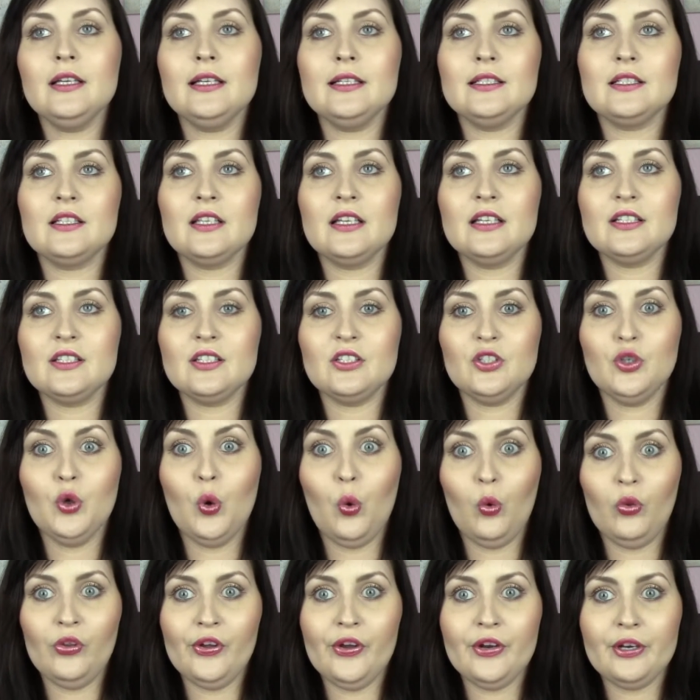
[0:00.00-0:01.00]
it's
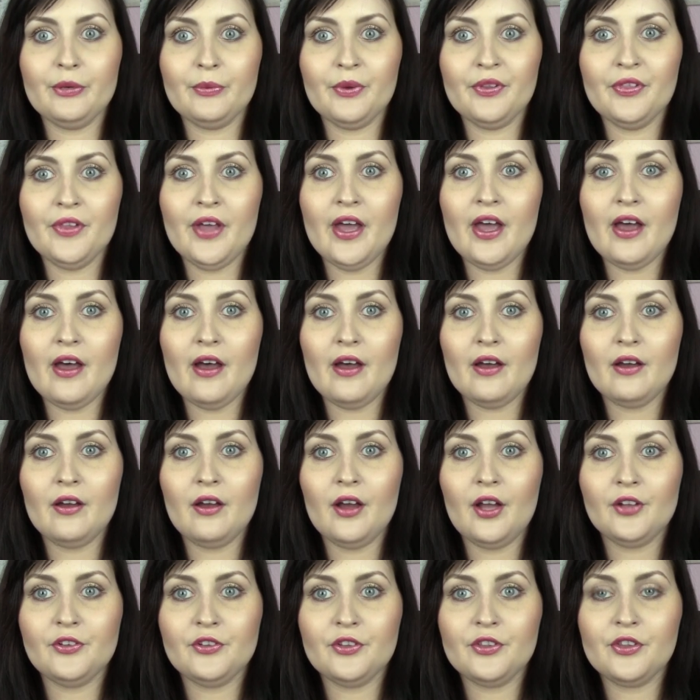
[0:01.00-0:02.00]
you're the only one there,
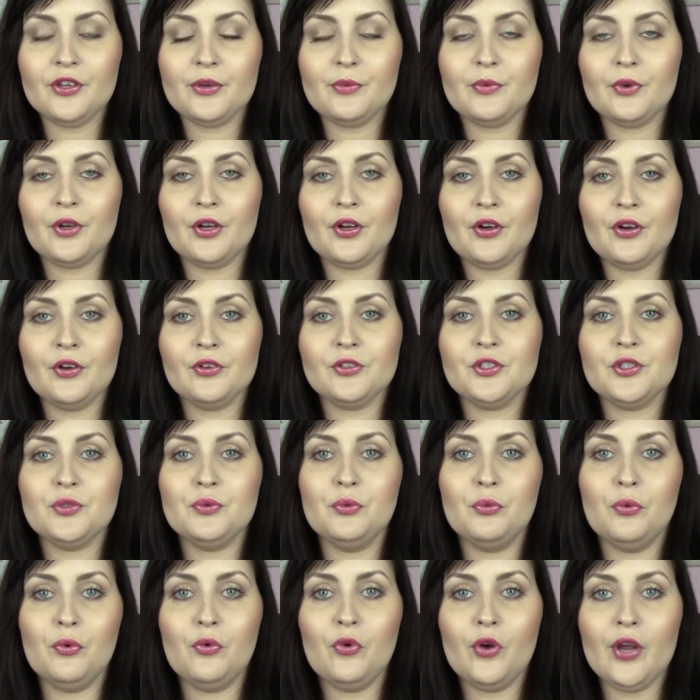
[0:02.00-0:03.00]
and you think, well, I can't
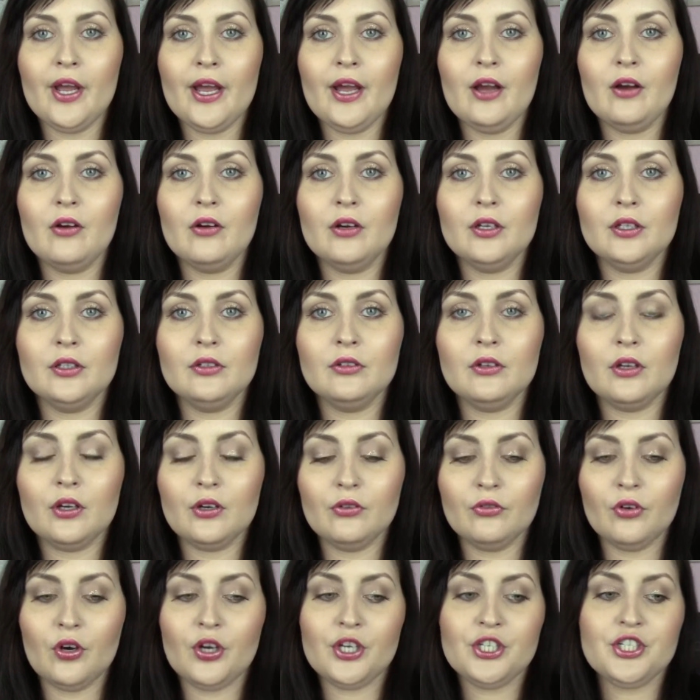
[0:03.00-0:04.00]
just walk out and look
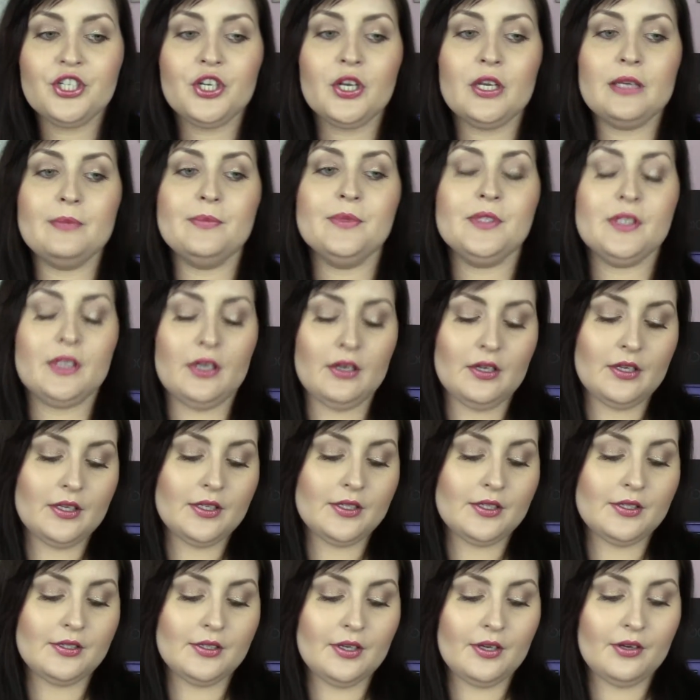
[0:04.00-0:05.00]
like a right
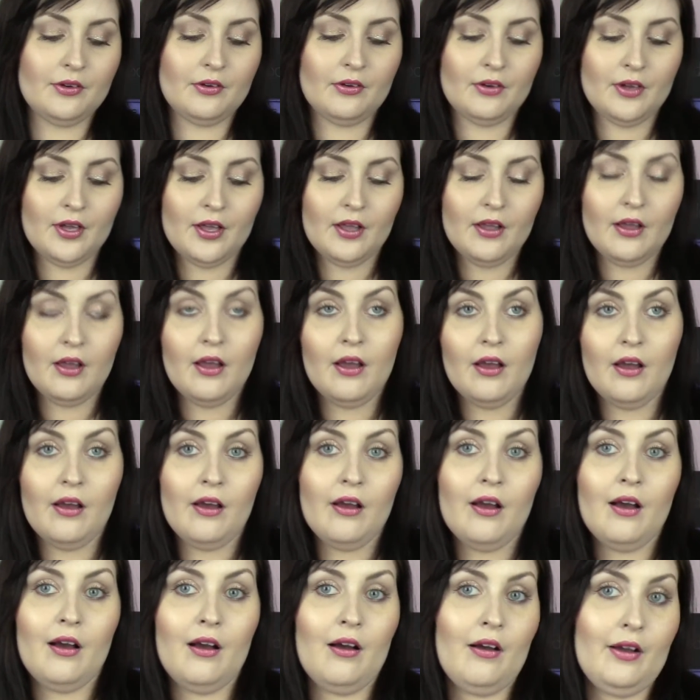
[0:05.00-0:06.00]
cheapskate. So
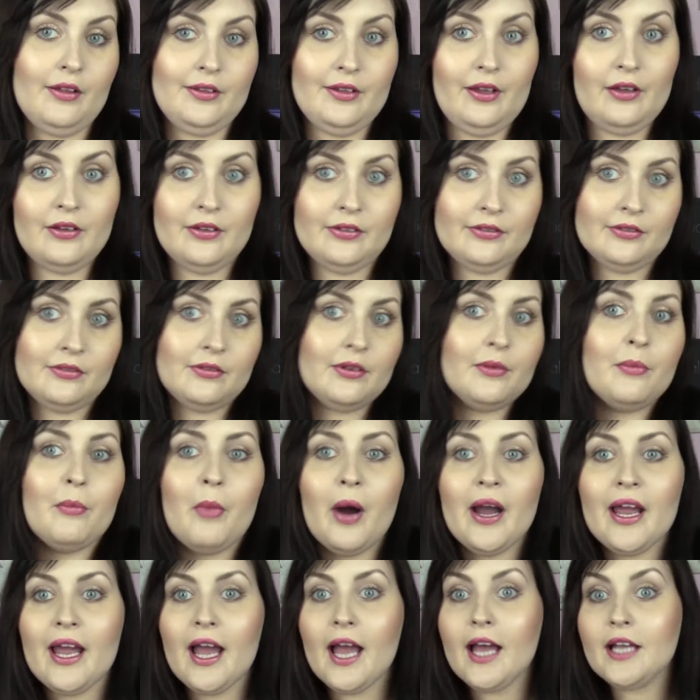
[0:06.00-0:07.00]

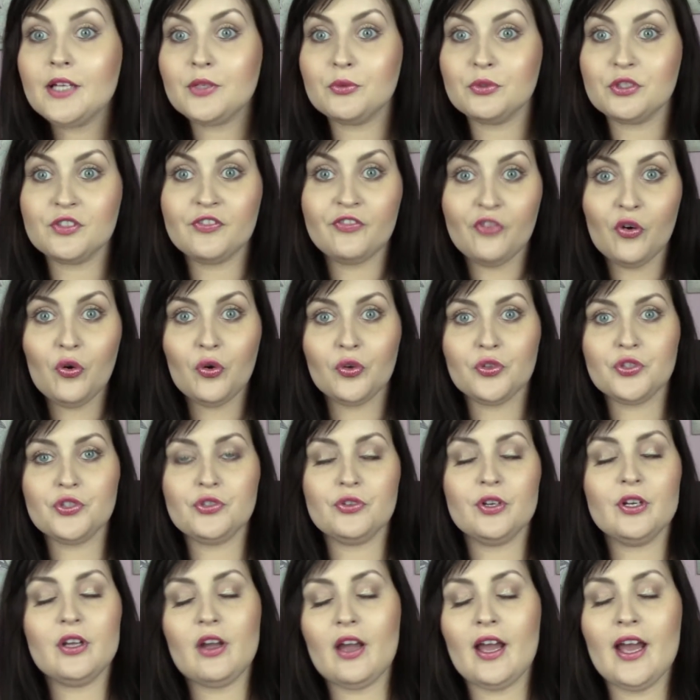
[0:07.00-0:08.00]
my hand was
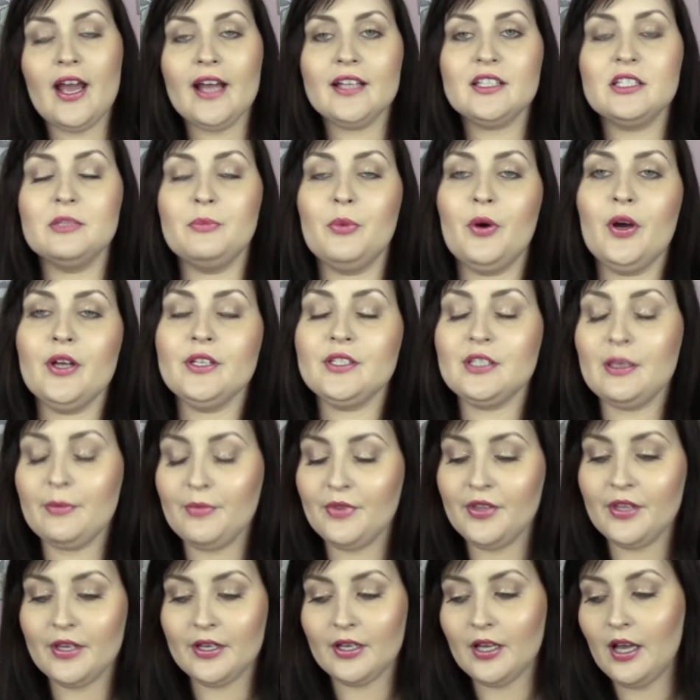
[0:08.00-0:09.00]
forced, really. I had to buy
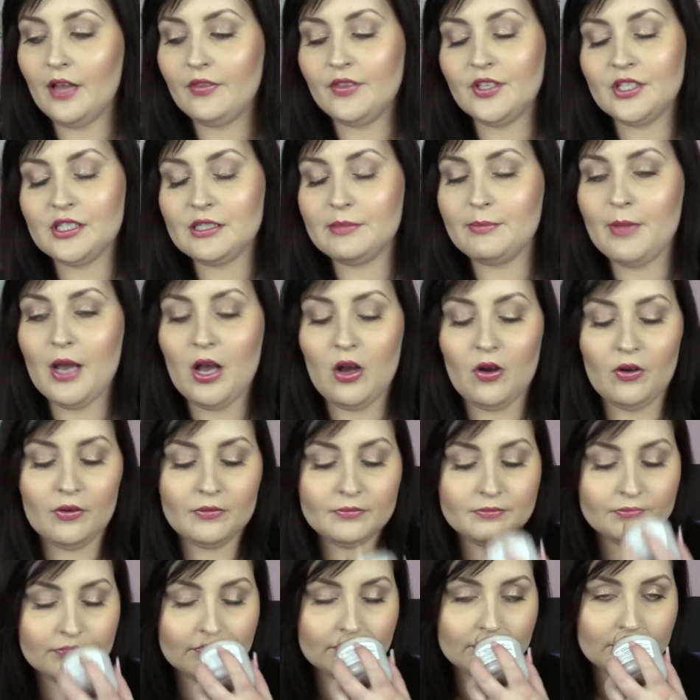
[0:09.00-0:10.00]
something. And this
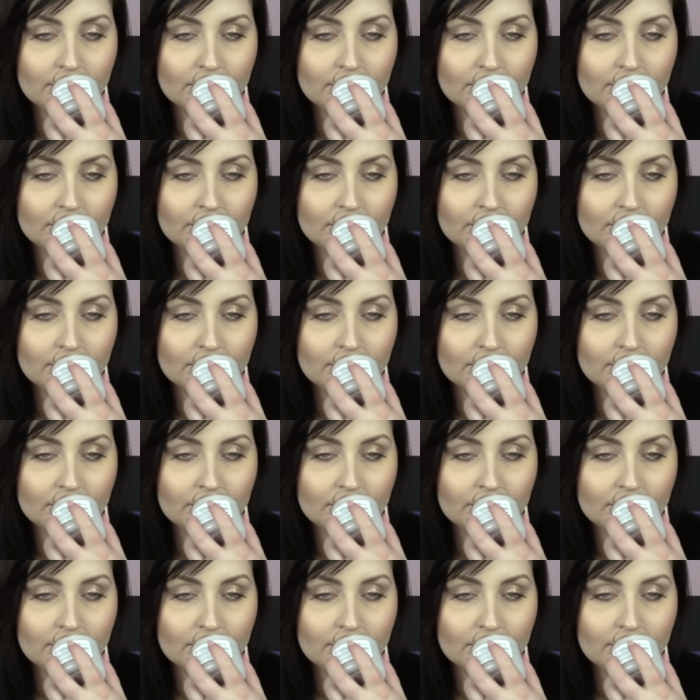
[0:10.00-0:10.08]
smell,